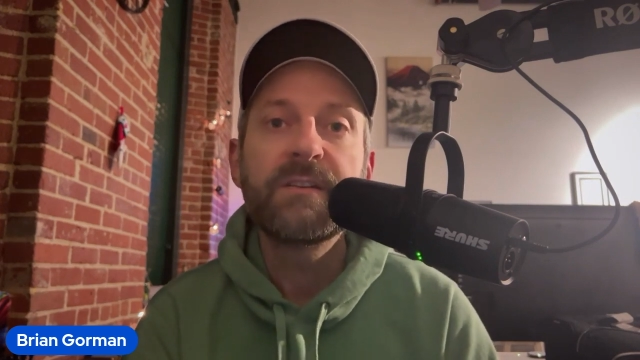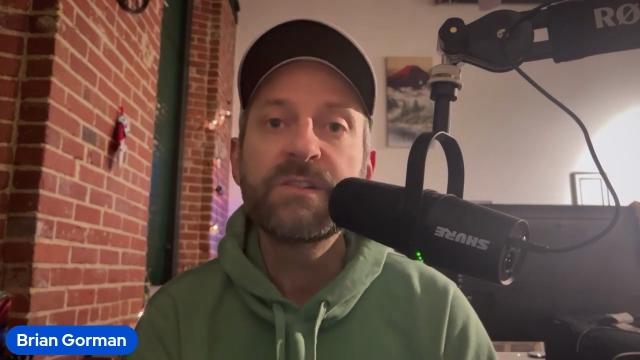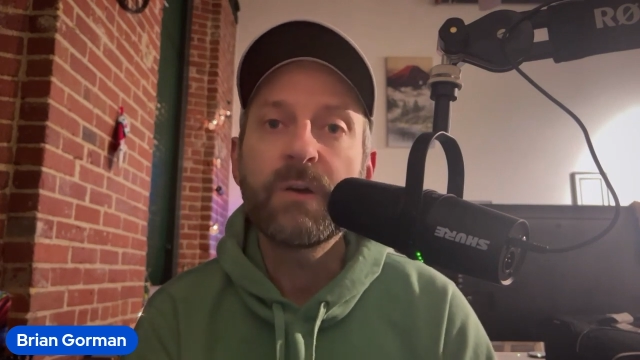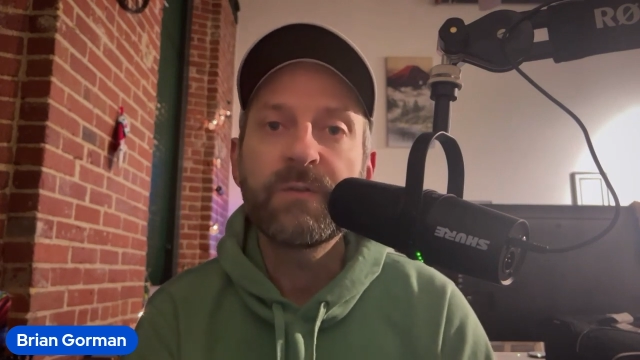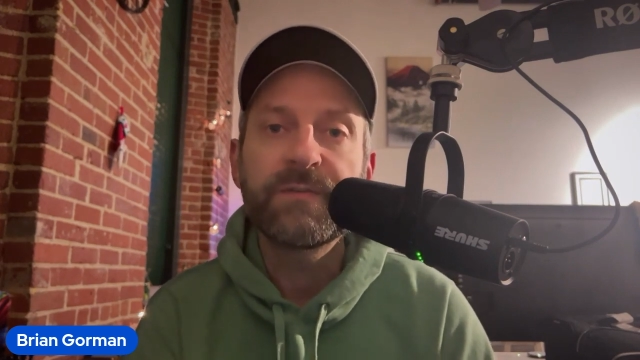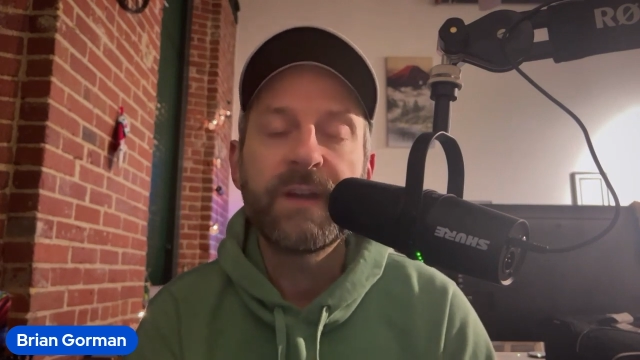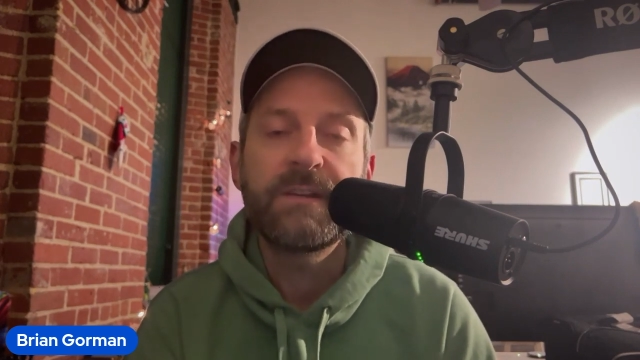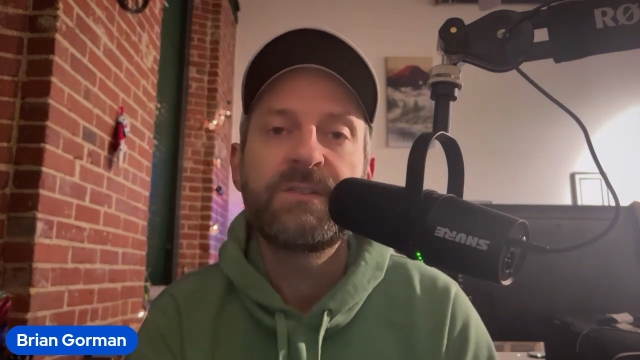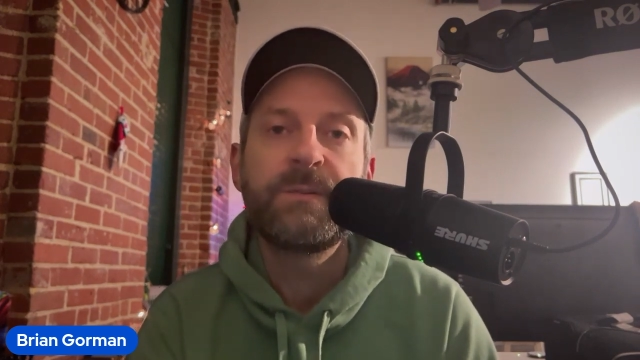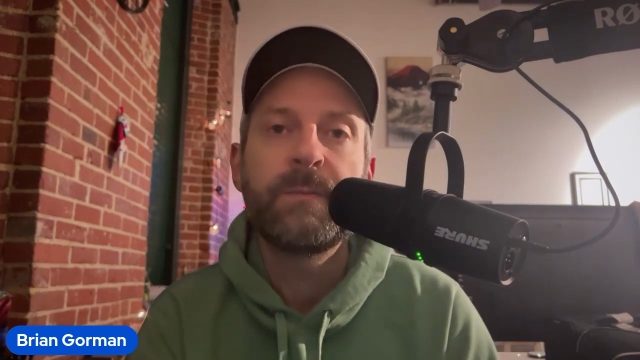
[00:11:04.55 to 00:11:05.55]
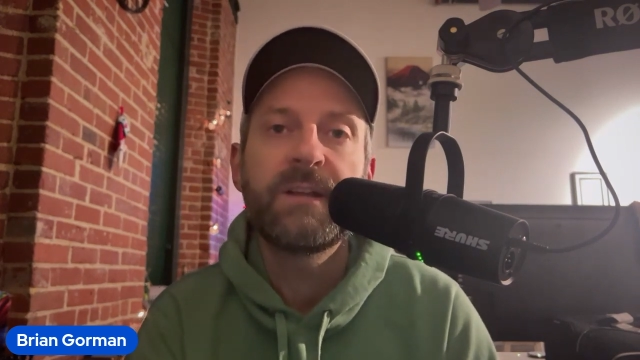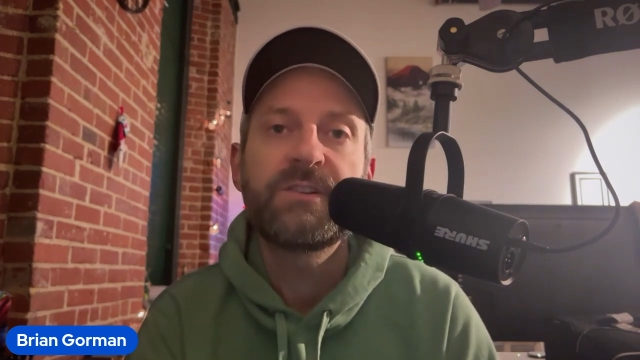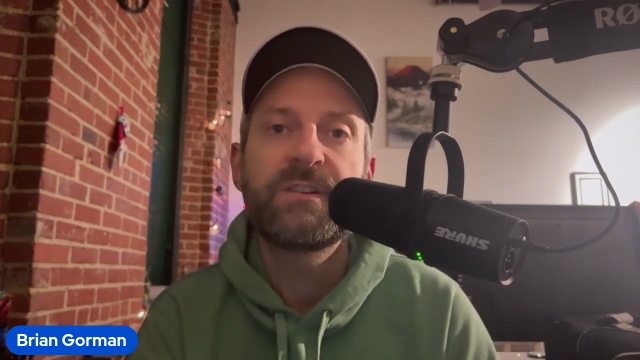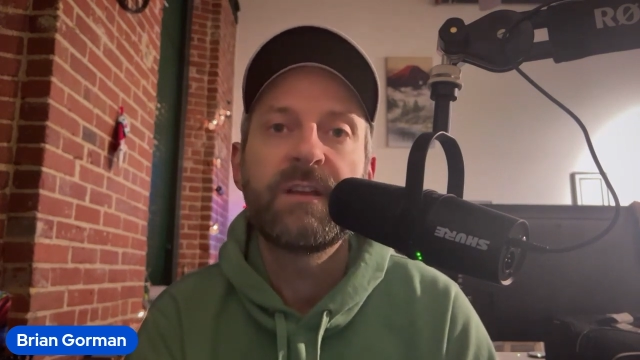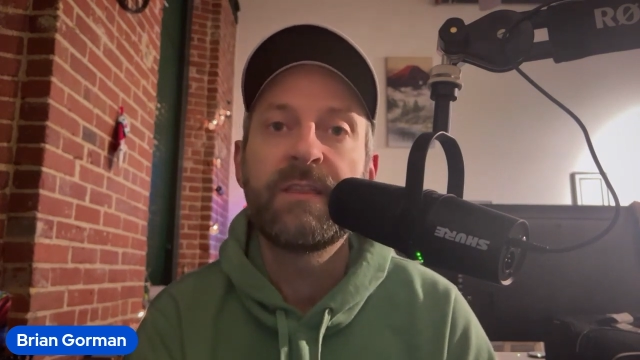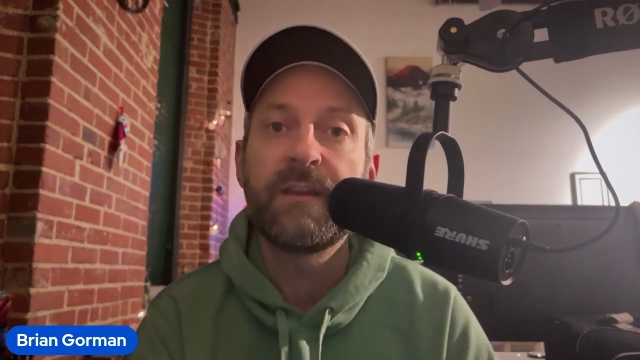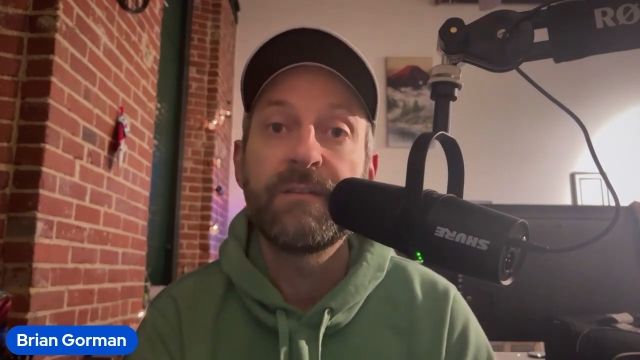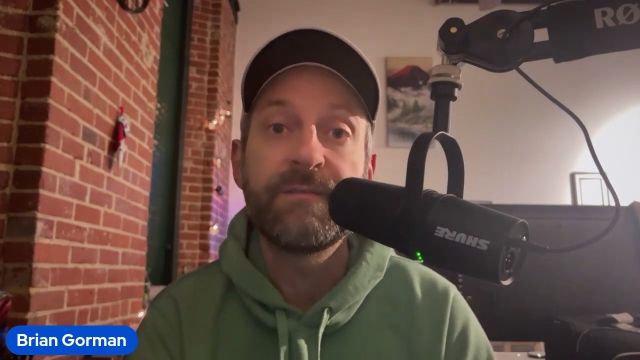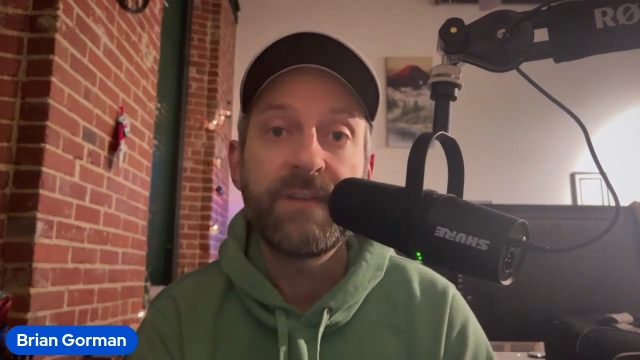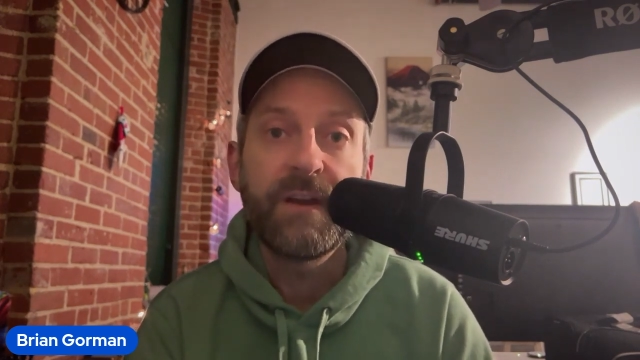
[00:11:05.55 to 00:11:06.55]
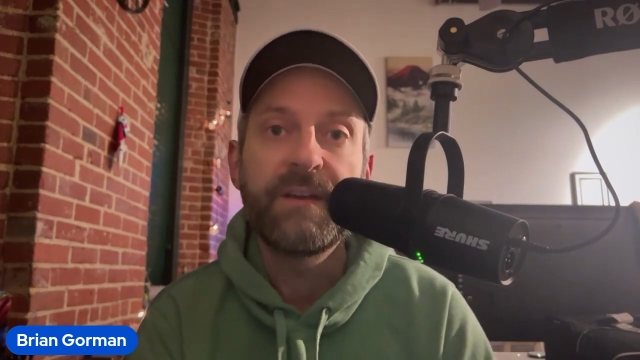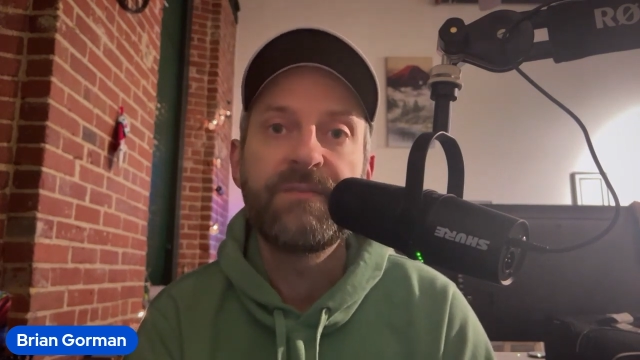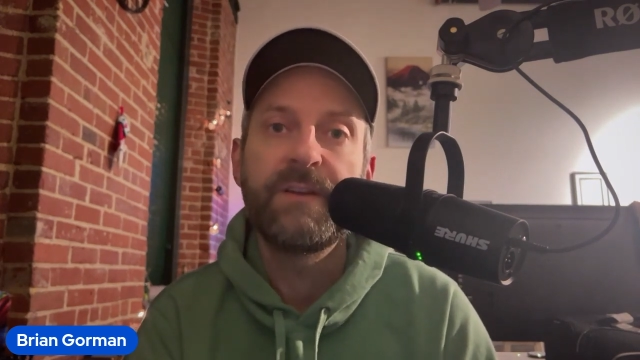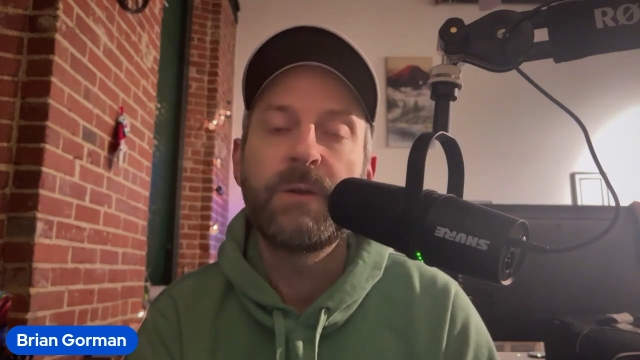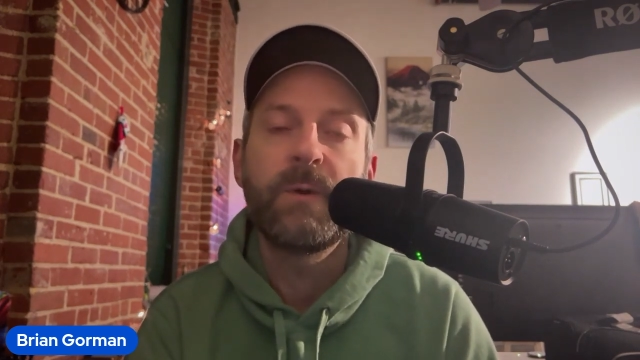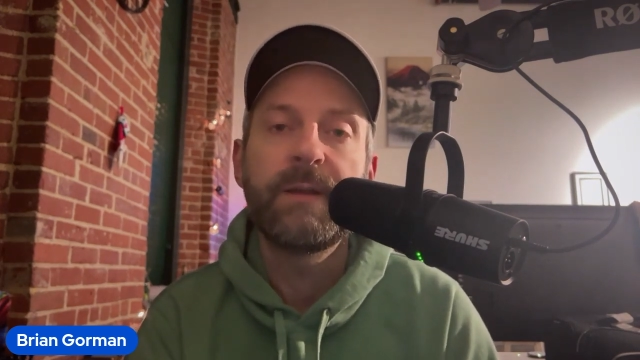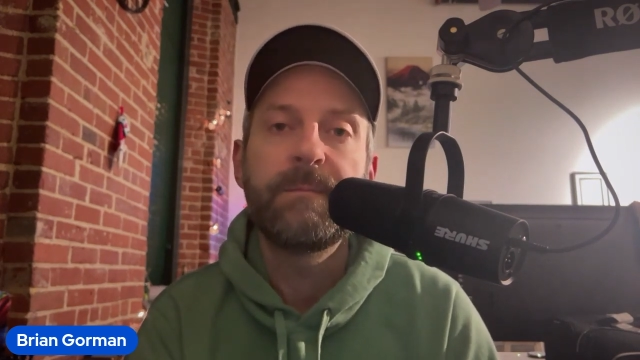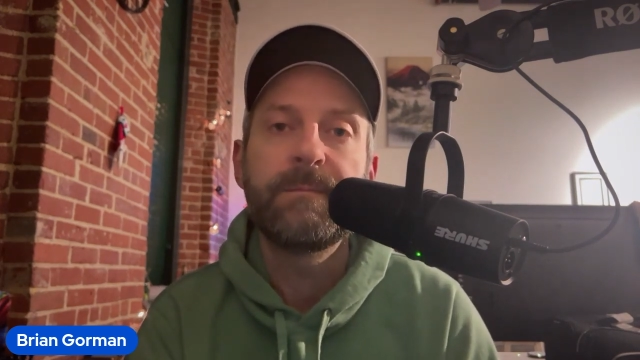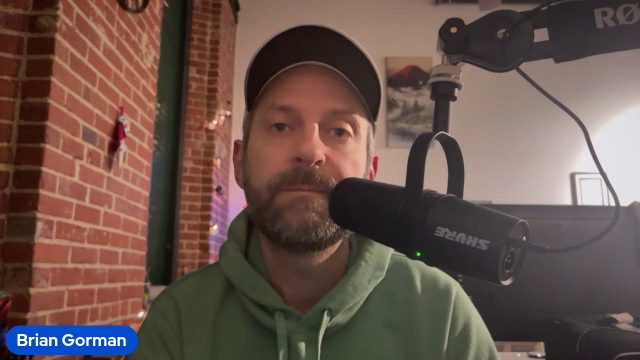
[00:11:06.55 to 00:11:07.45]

don't fret too much, they're very frequent.